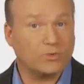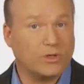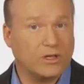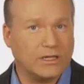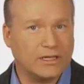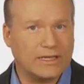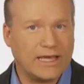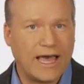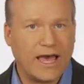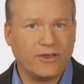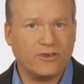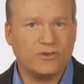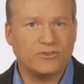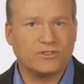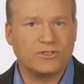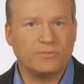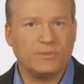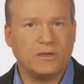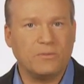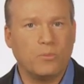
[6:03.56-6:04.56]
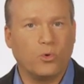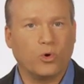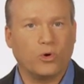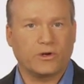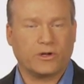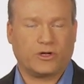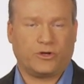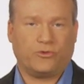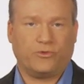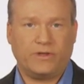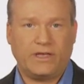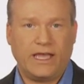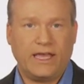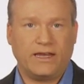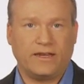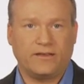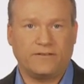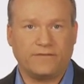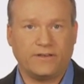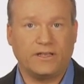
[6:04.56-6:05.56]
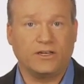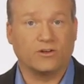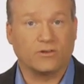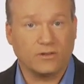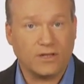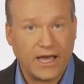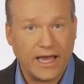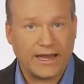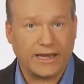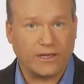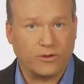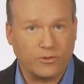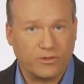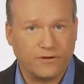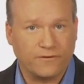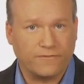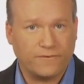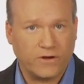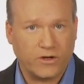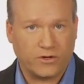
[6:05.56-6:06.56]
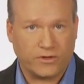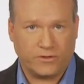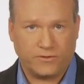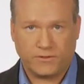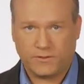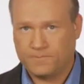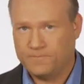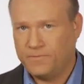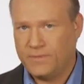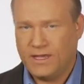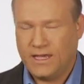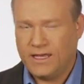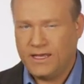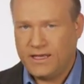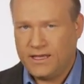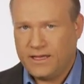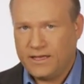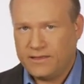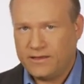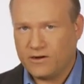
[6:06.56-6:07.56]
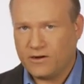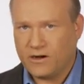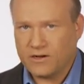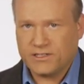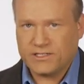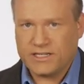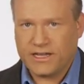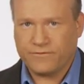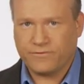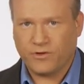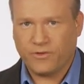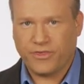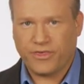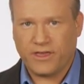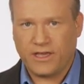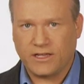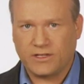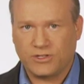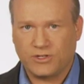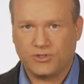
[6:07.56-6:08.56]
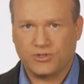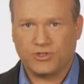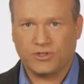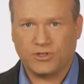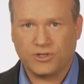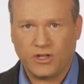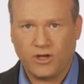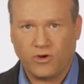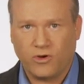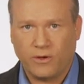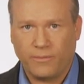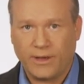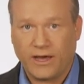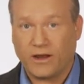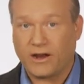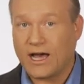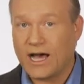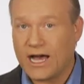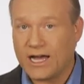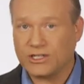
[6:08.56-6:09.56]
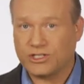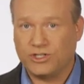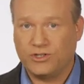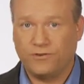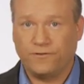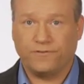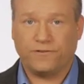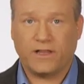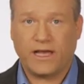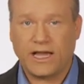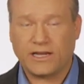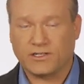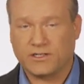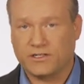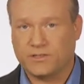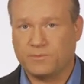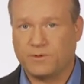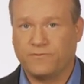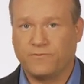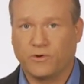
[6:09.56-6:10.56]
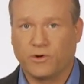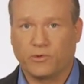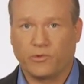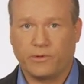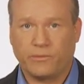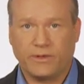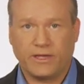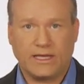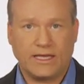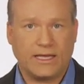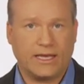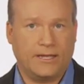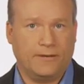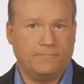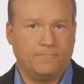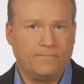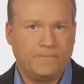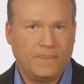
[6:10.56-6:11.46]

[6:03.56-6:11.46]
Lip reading: will allow you to be more creative in your lighting with your photos. There are several things you should know about hot shoe flashes before we begin.